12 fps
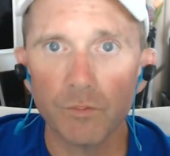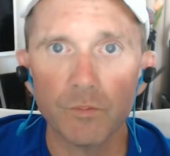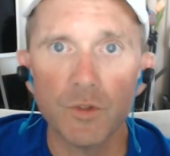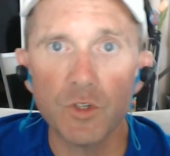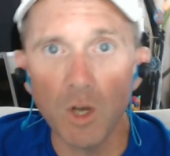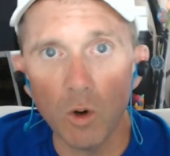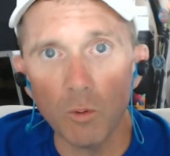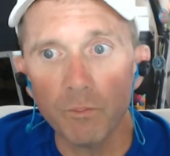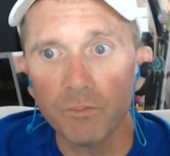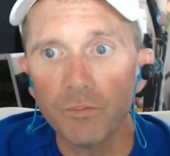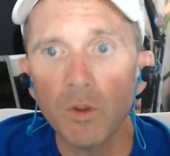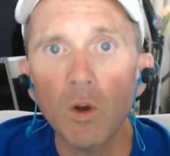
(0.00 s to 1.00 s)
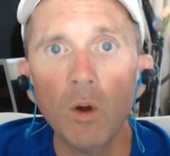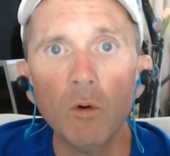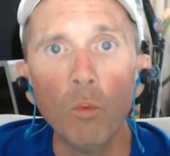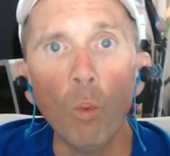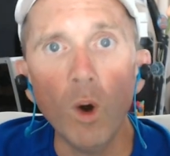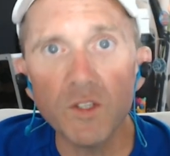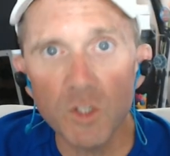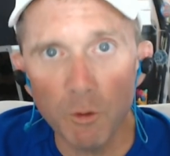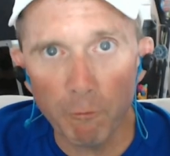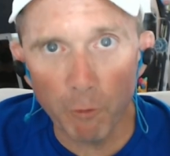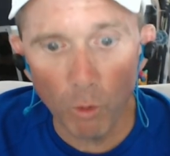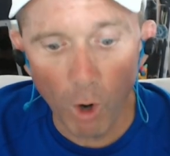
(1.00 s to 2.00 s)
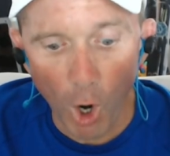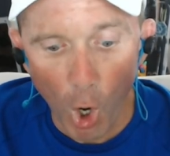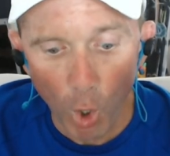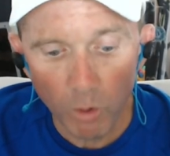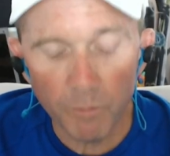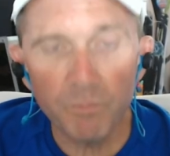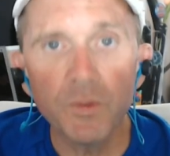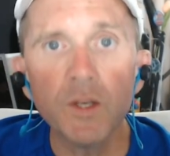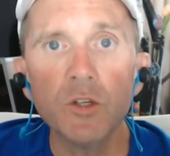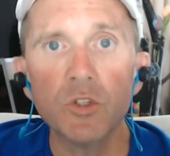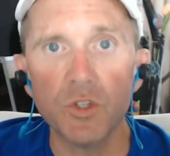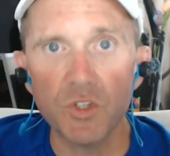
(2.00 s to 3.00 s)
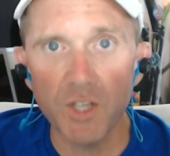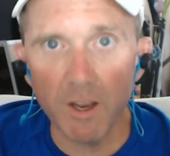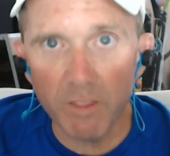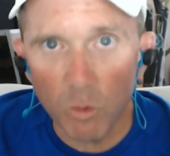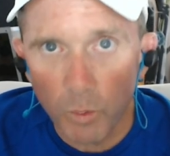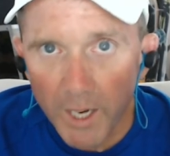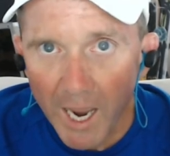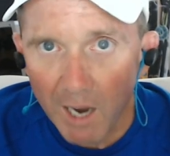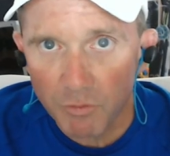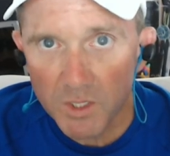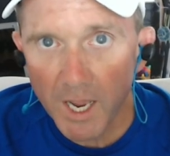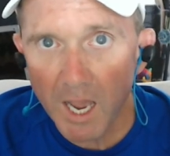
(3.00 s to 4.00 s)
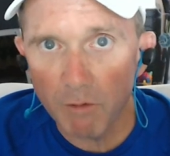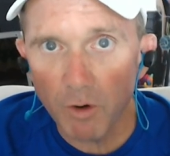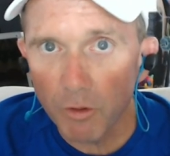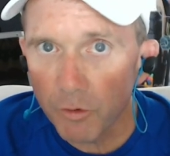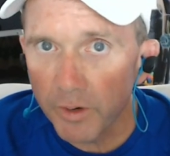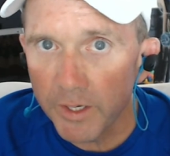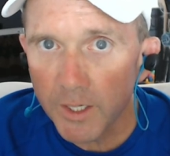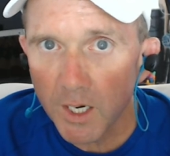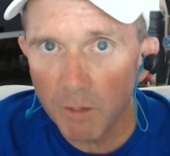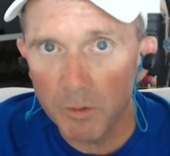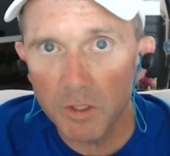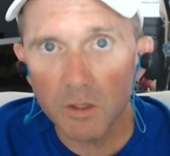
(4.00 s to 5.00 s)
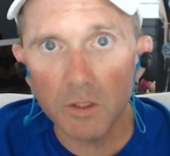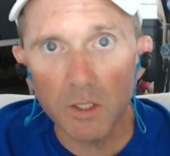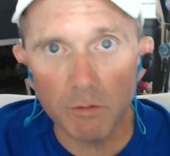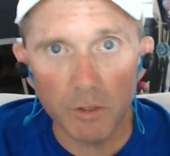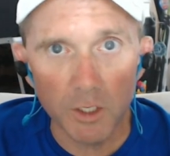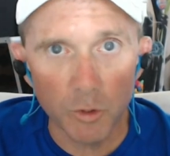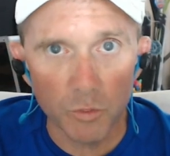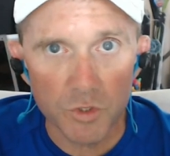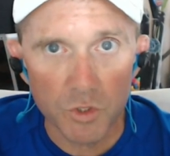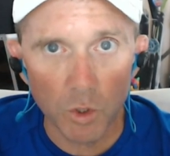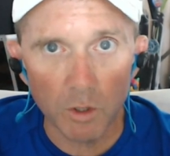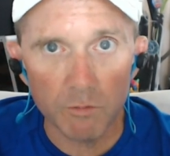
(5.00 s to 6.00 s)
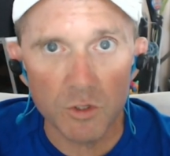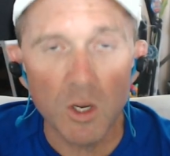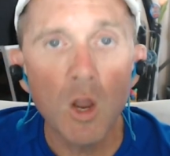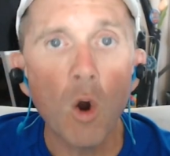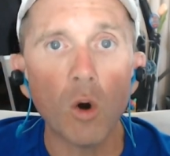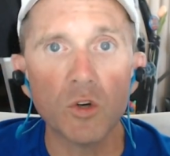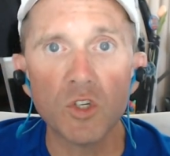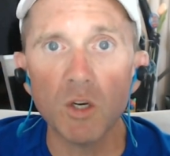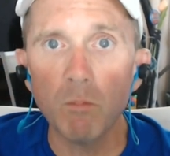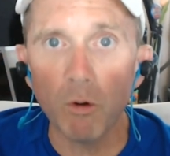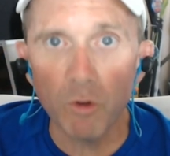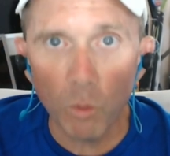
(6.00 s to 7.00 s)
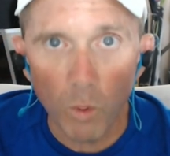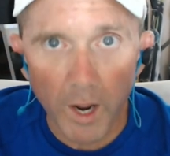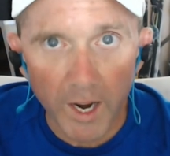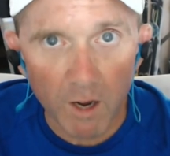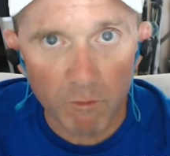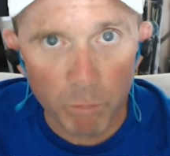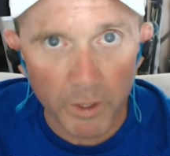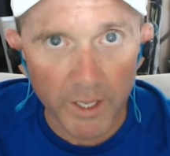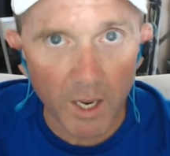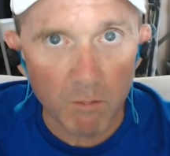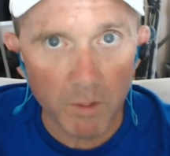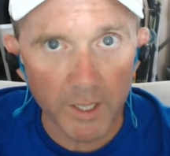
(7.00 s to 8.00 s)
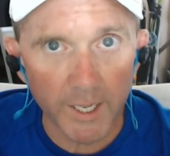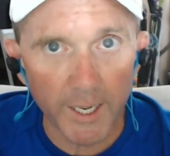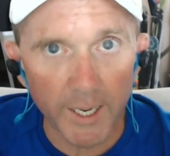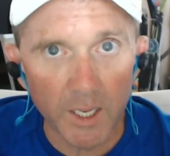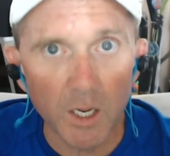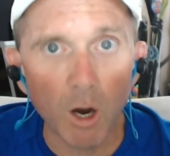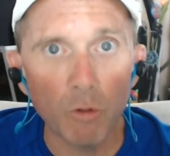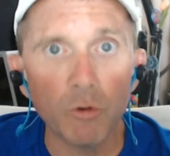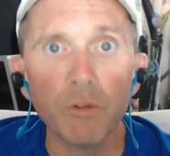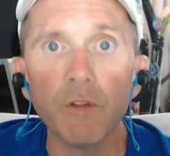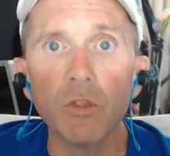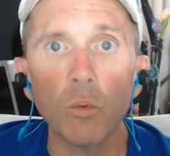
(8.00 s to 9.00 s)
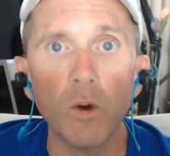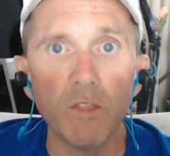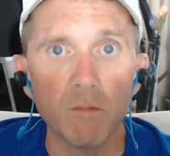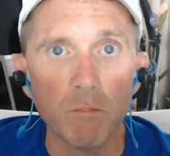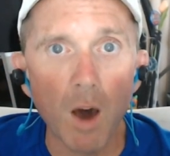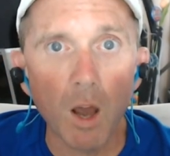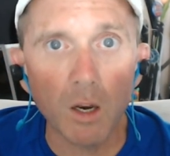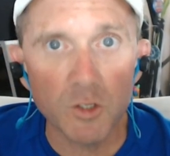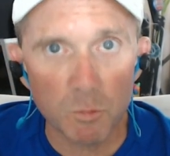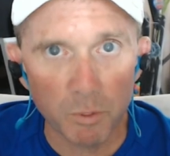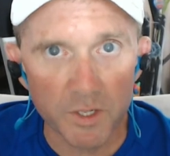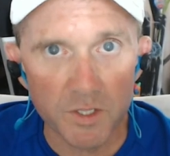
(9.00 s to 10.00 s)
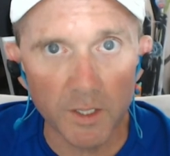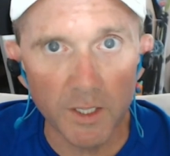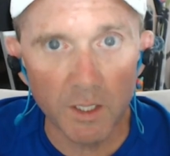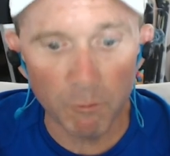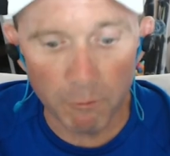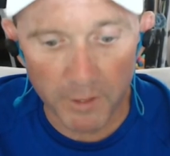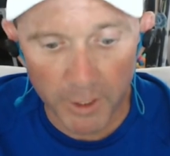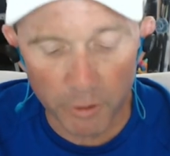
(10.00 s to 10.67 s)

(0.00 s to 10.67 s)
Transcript: So once and for all, to say that we have to have other income into the dividend reserves or some other way of bringing money in other than the way the model is presently configured